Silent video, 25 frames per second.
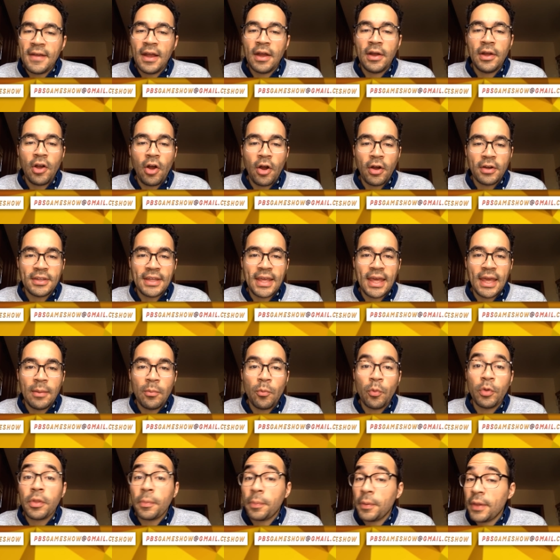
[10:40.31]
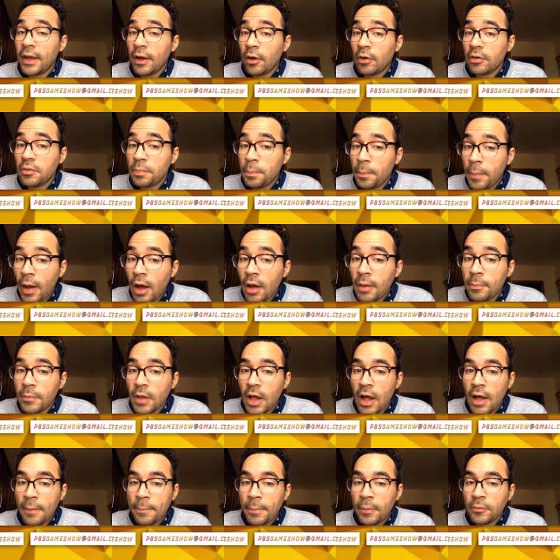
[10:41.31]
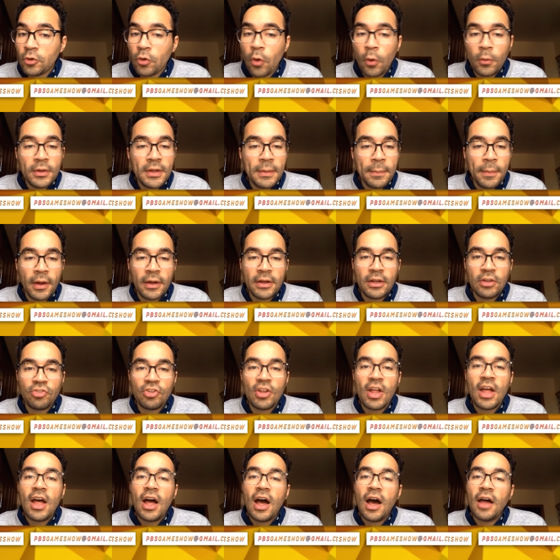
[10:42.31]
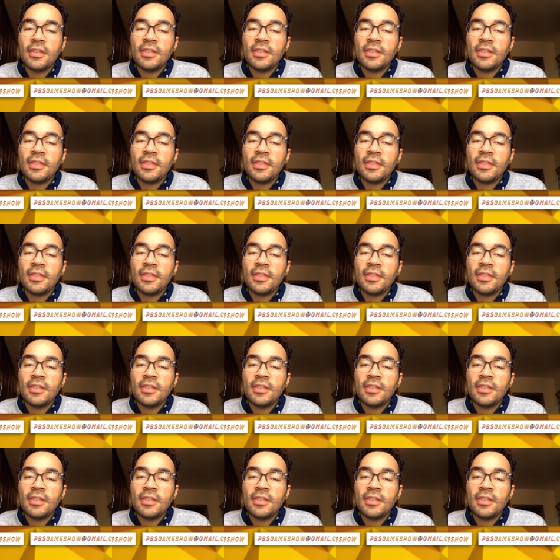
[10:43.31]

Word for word: very hard game where the player is totally punished